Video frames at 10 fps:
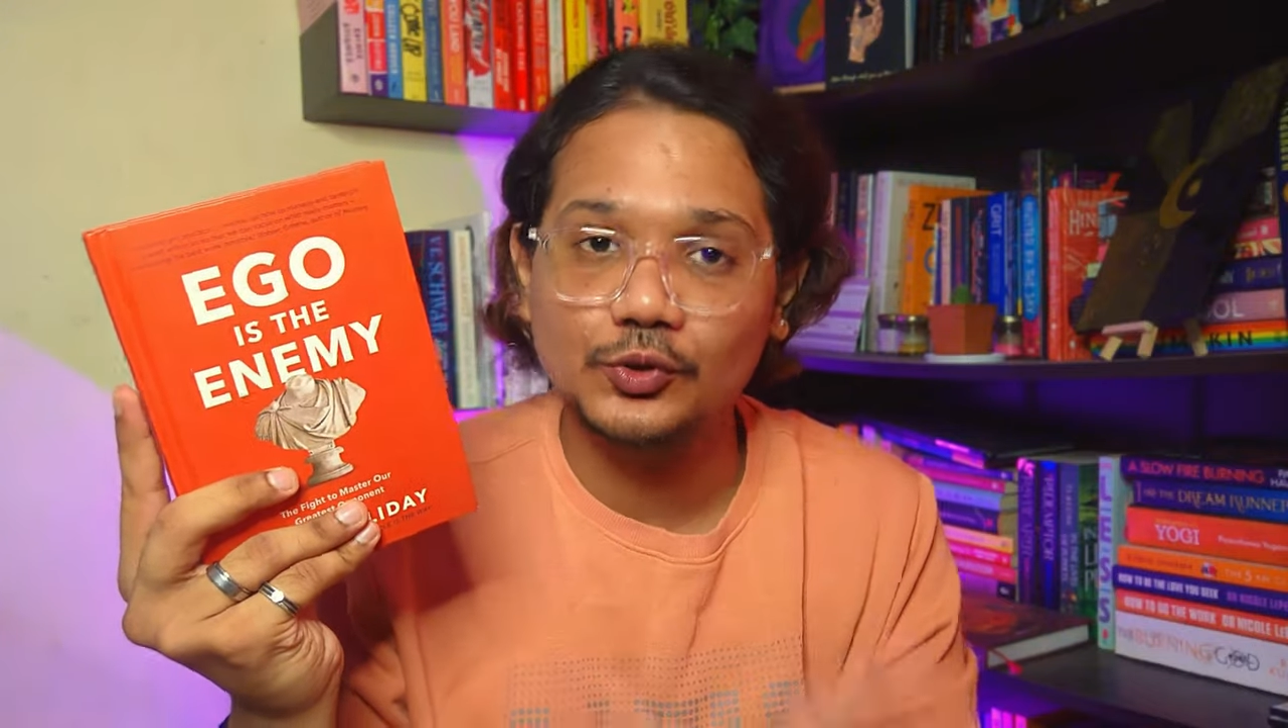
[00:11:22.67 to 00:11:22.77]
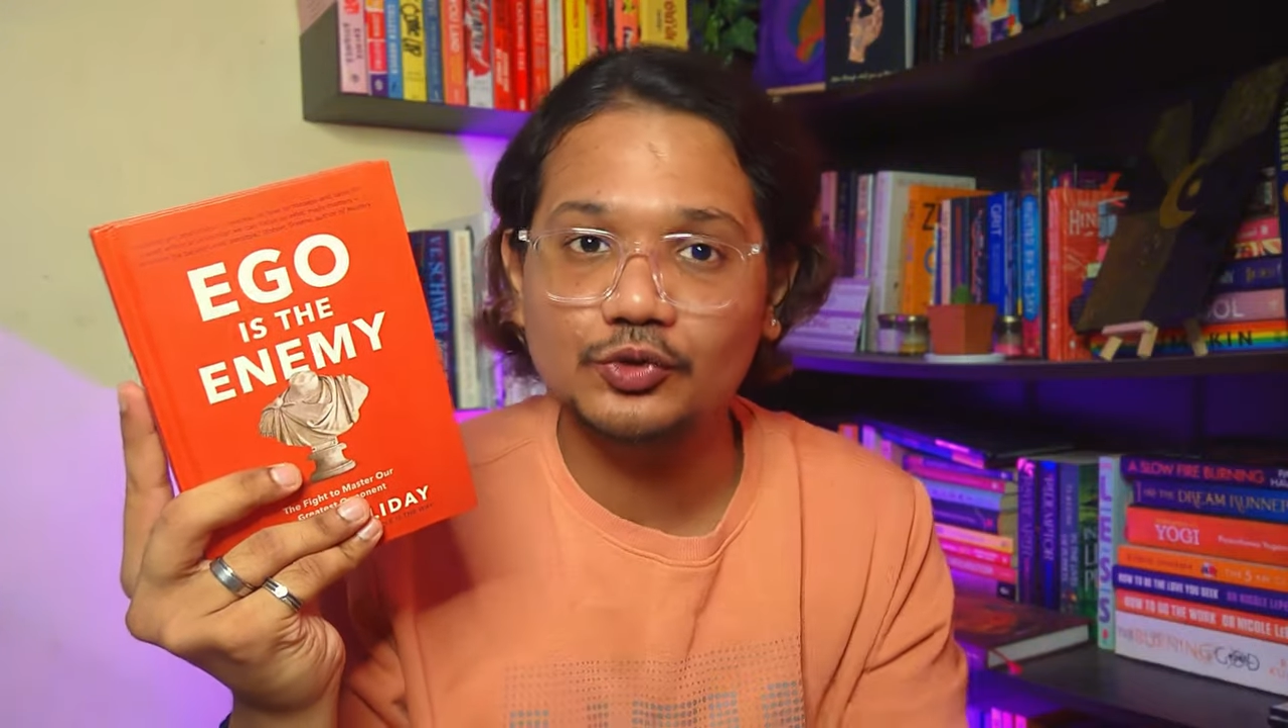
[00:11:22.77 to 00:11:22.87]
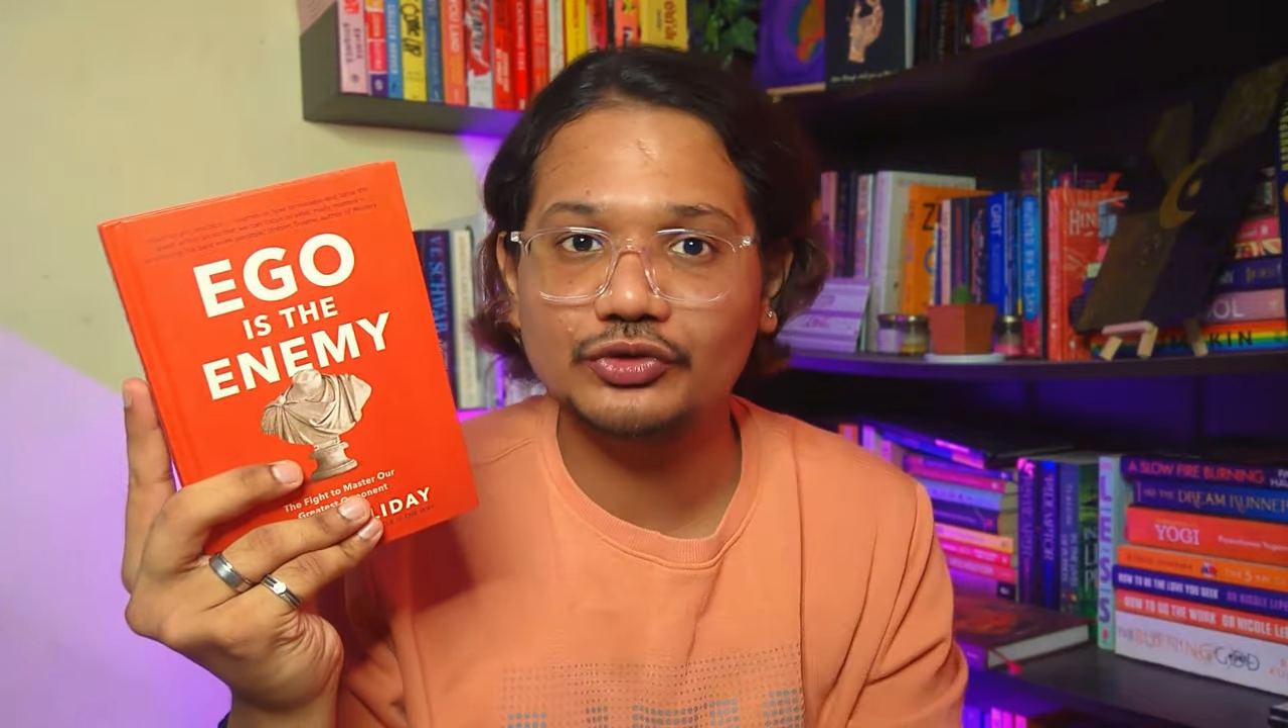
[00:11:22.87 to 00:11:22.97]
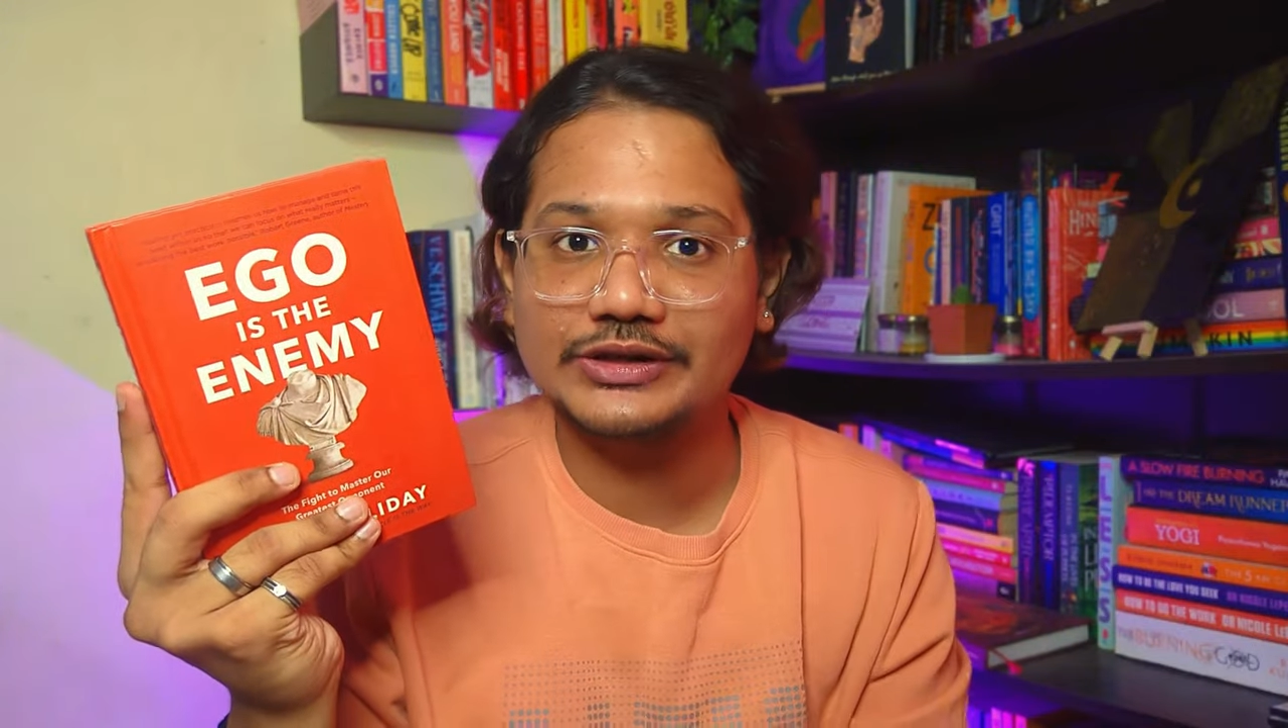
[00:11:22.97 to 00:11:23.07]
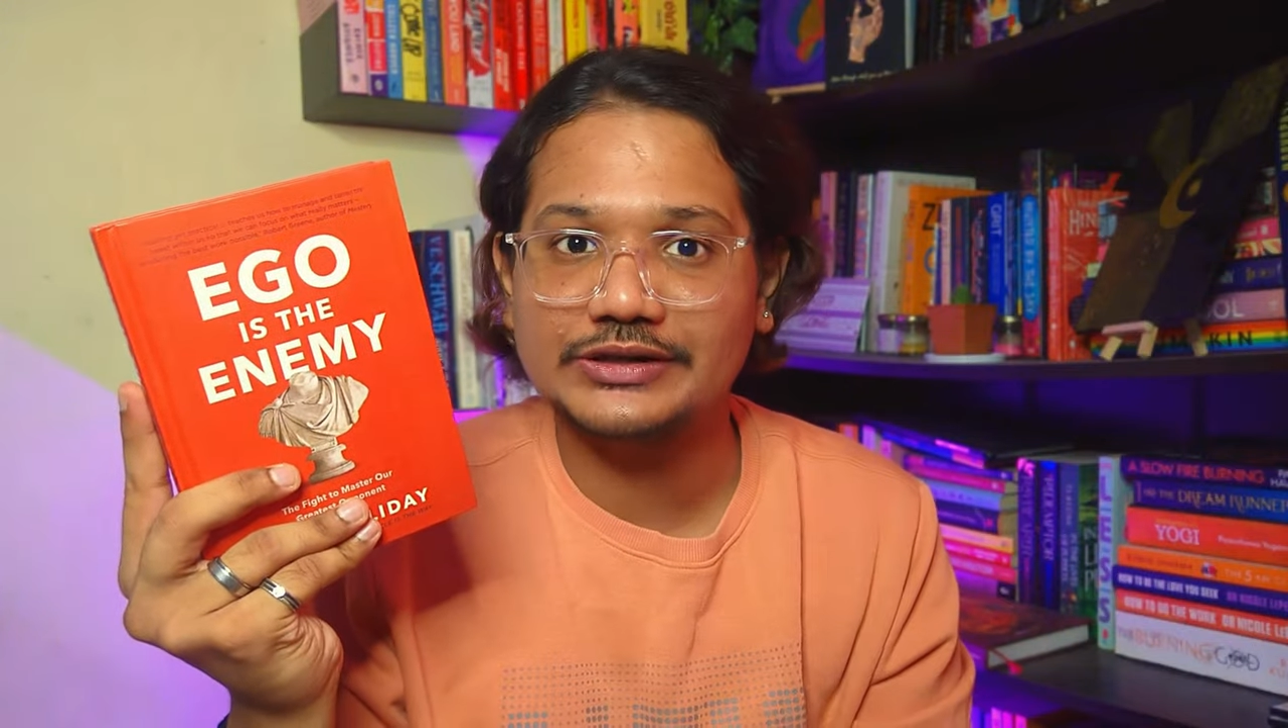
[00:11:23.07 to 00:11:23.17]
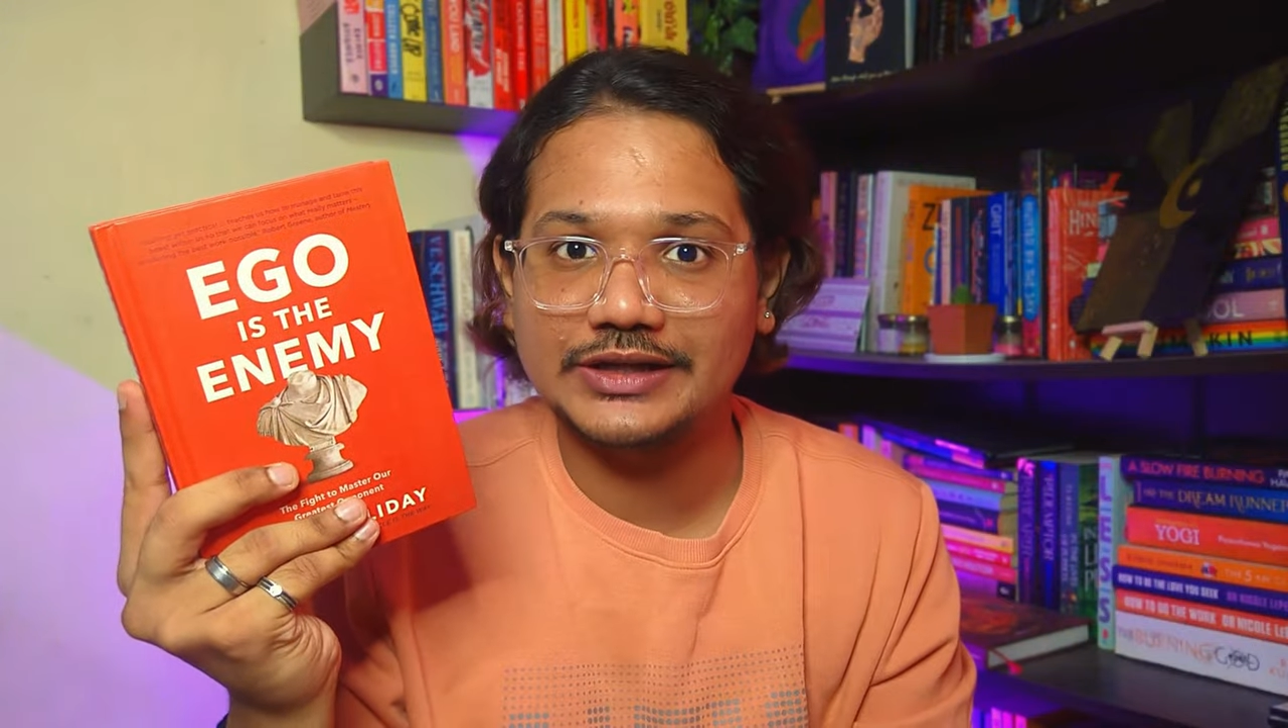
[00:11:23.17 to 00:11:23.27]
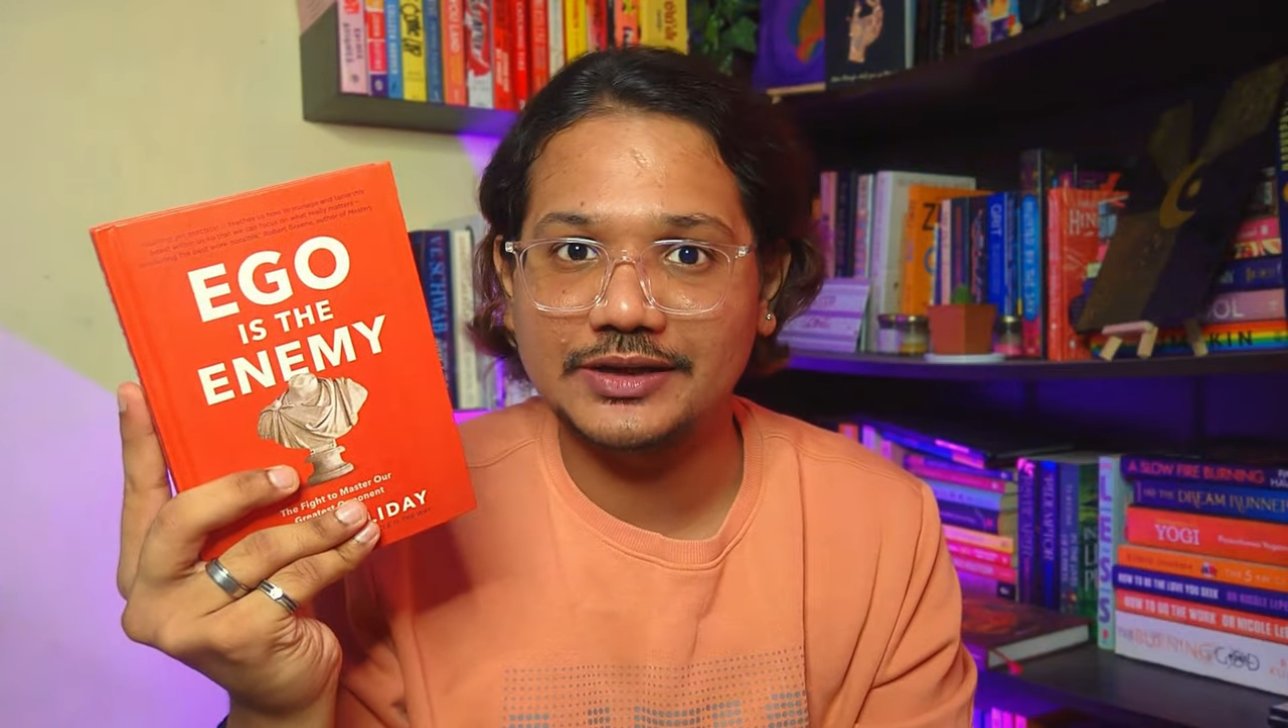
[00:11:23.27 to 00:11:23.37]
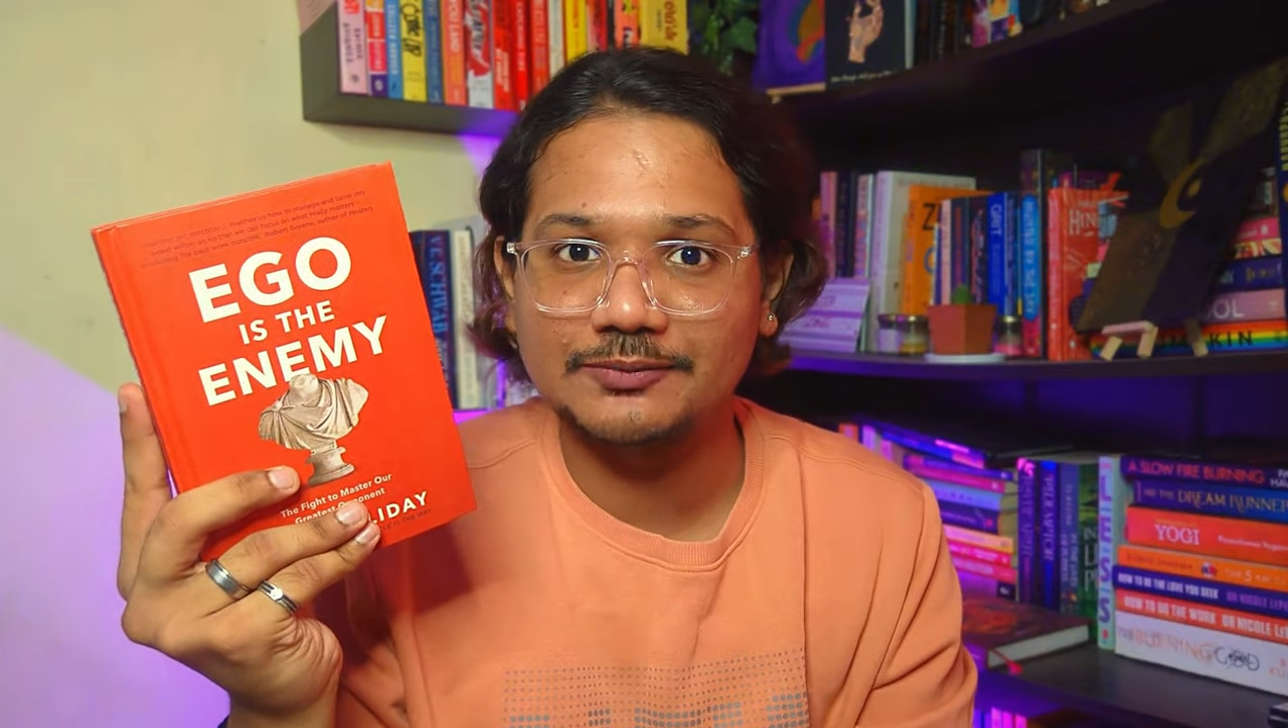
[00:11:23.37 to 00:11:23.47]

lose anything.